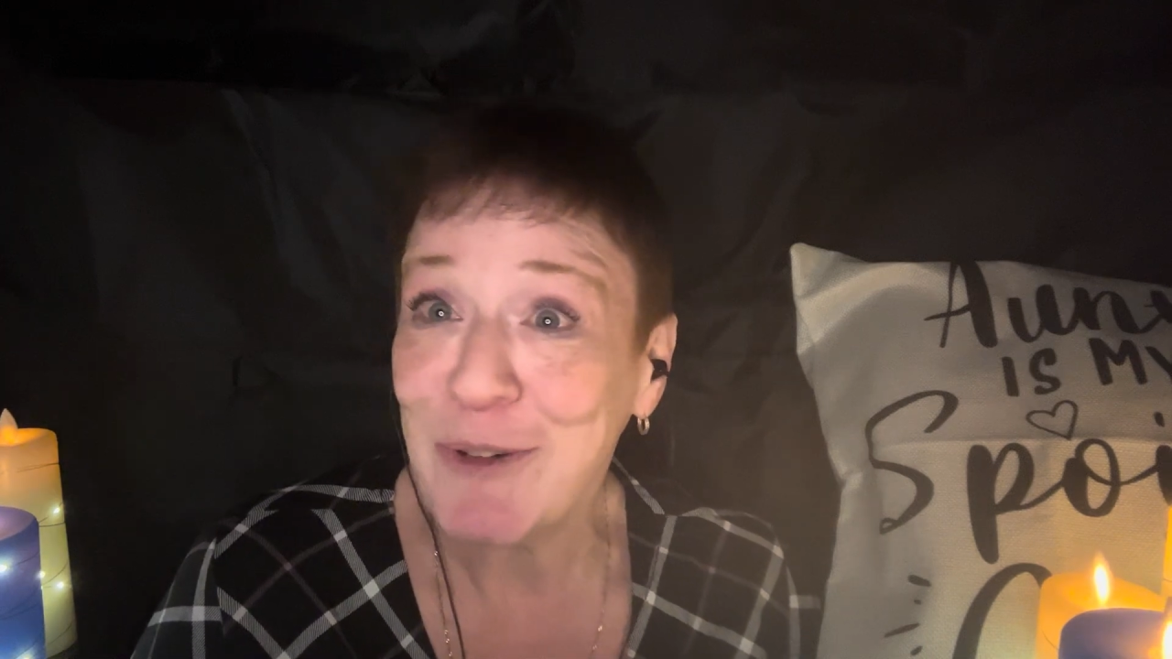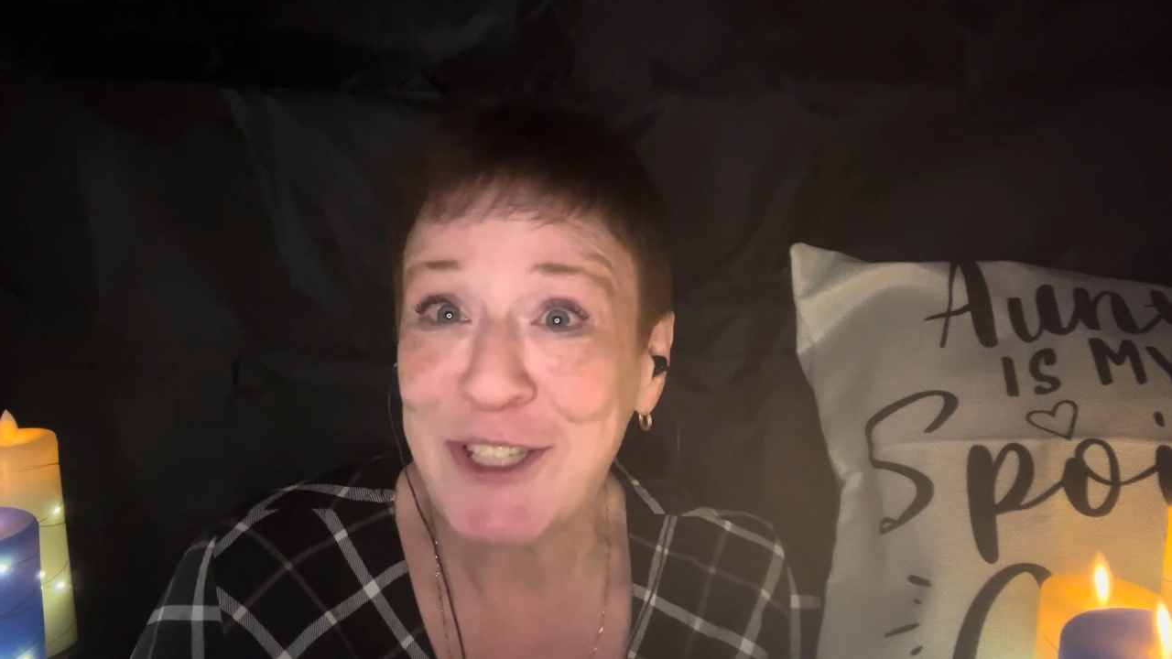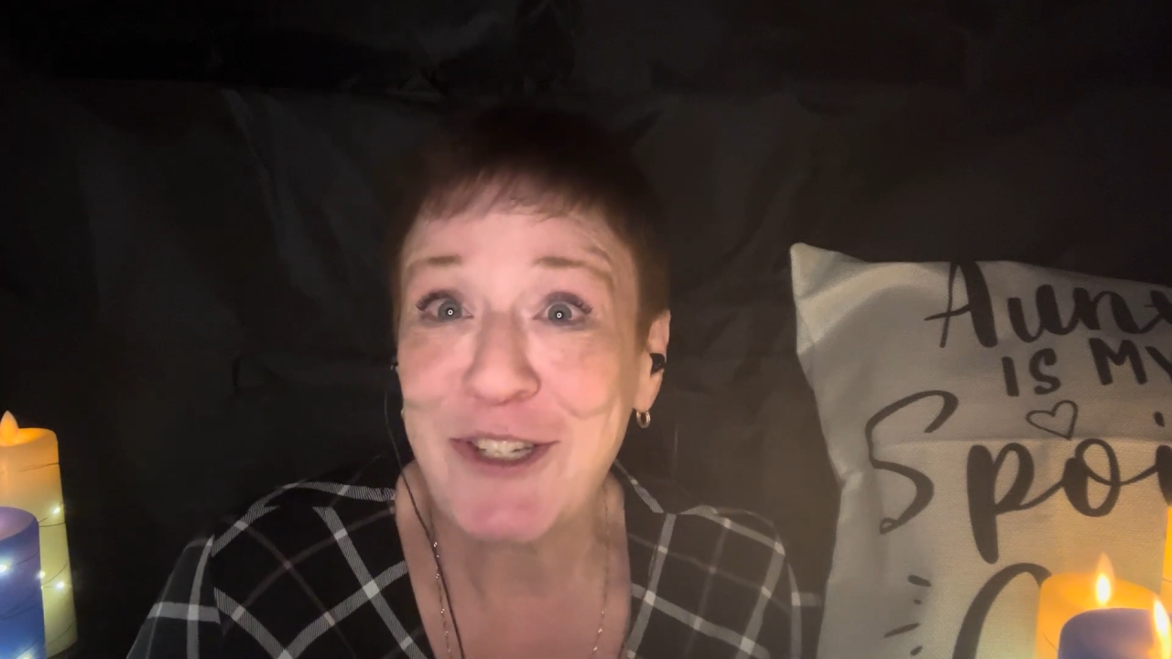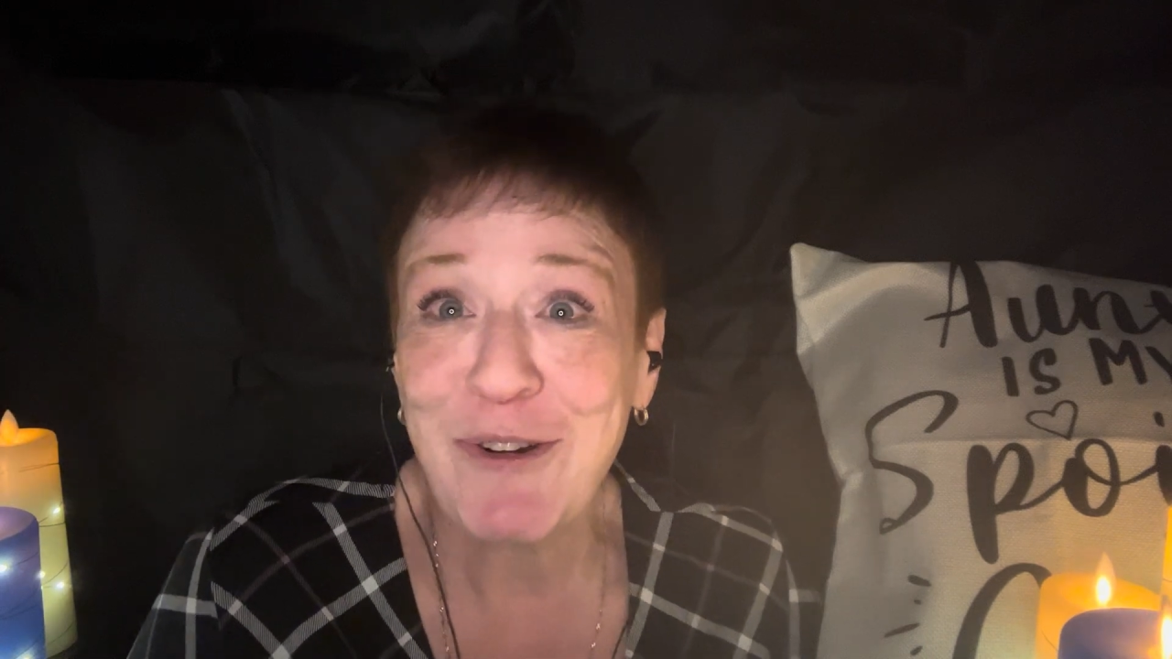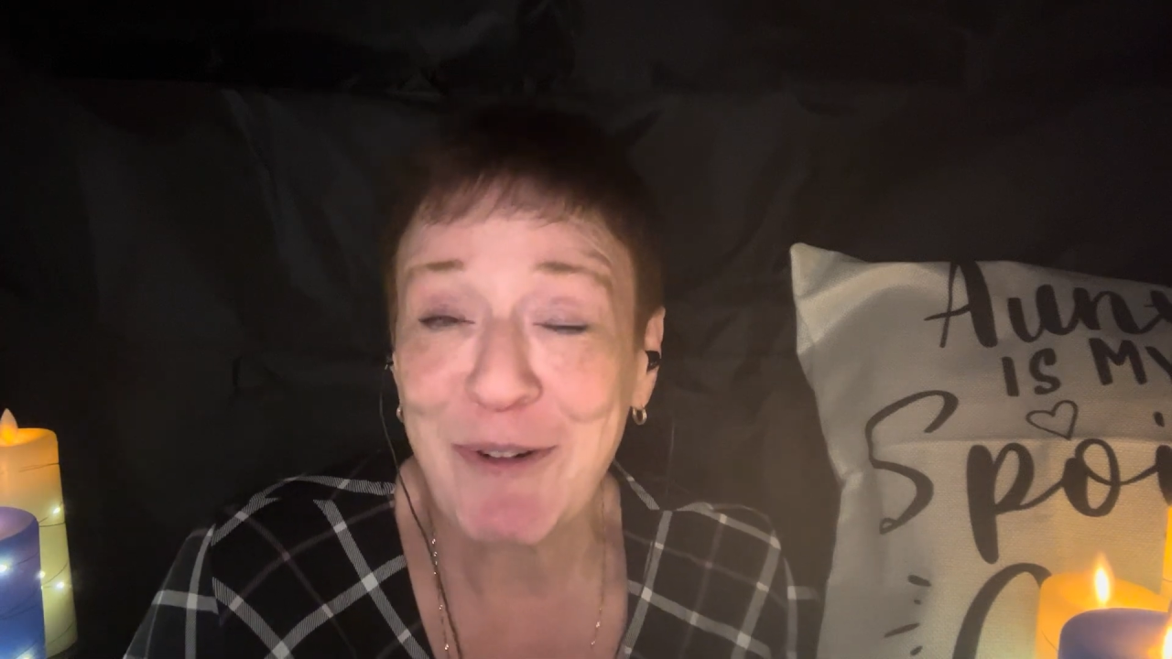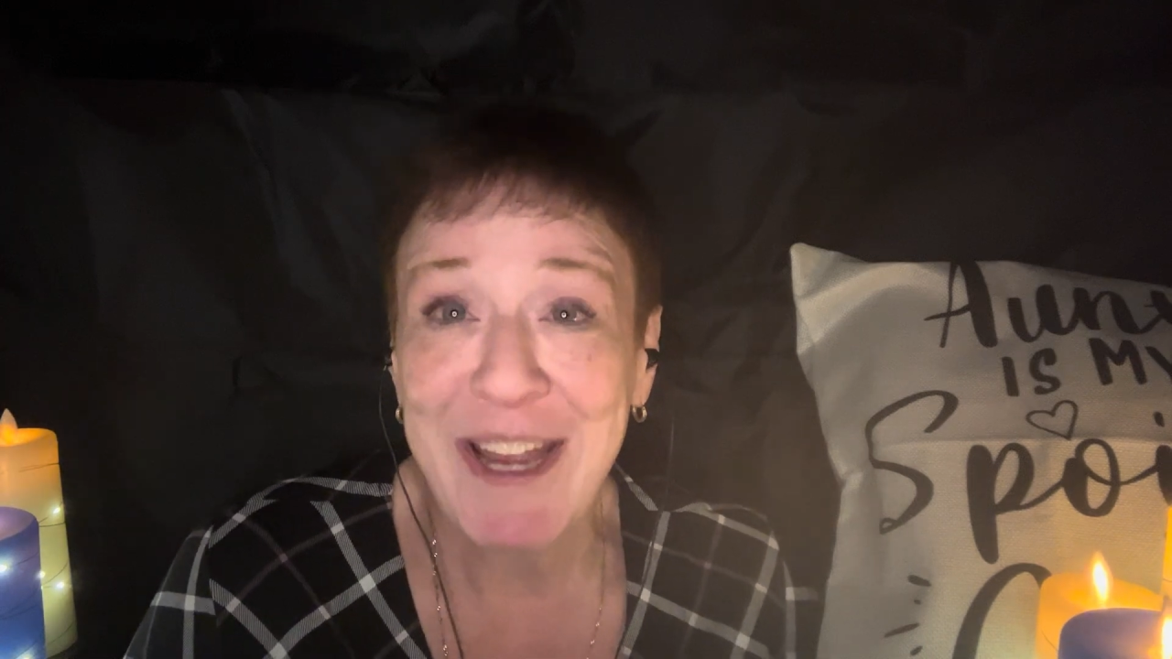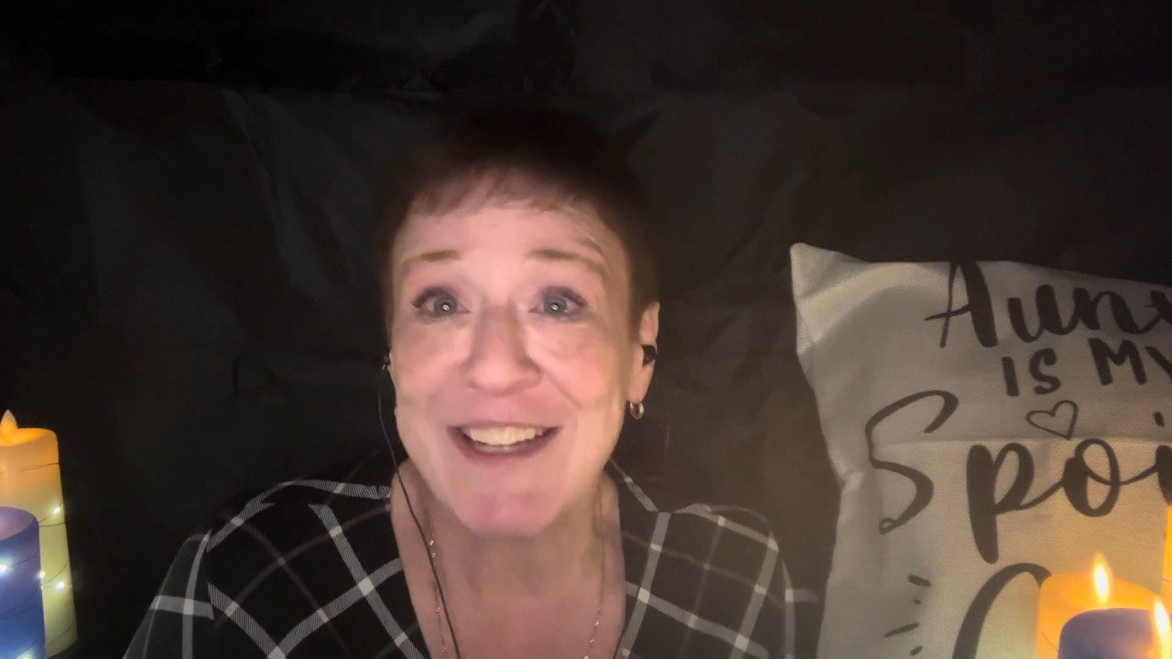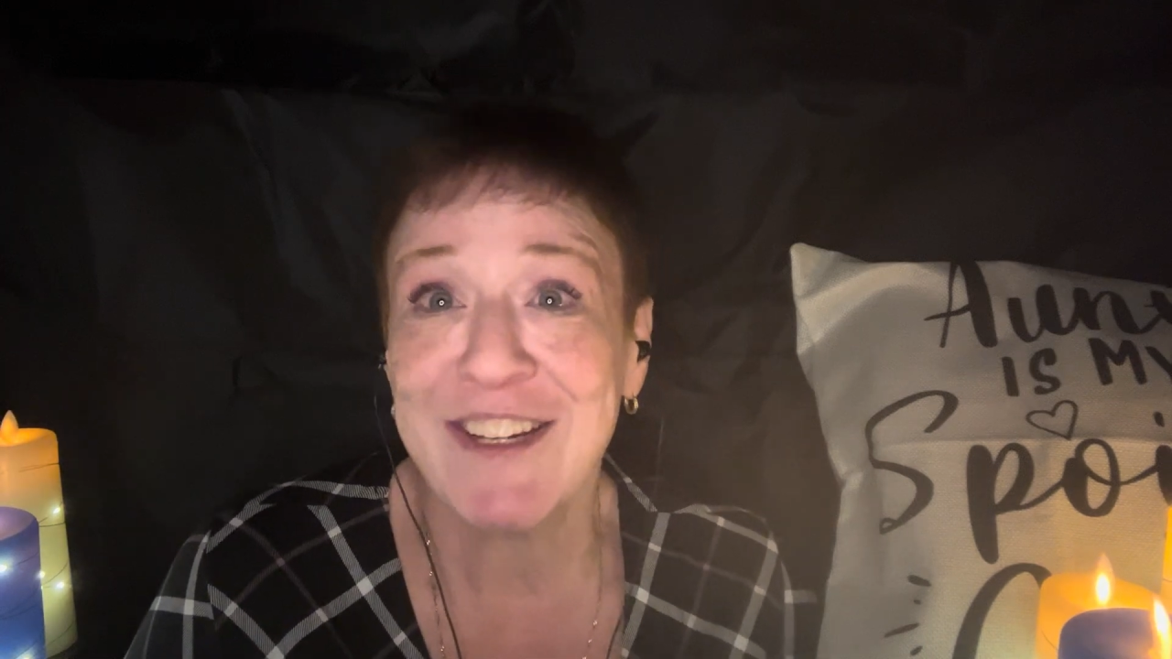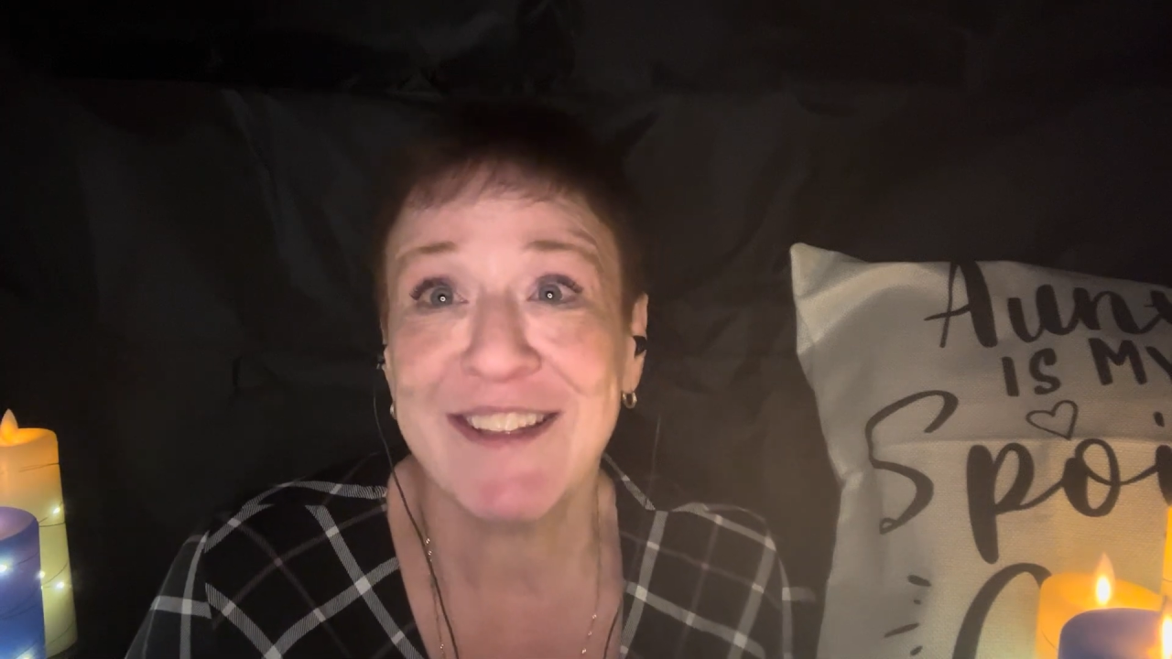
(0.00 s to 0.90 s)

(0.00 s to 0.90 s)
worked out great.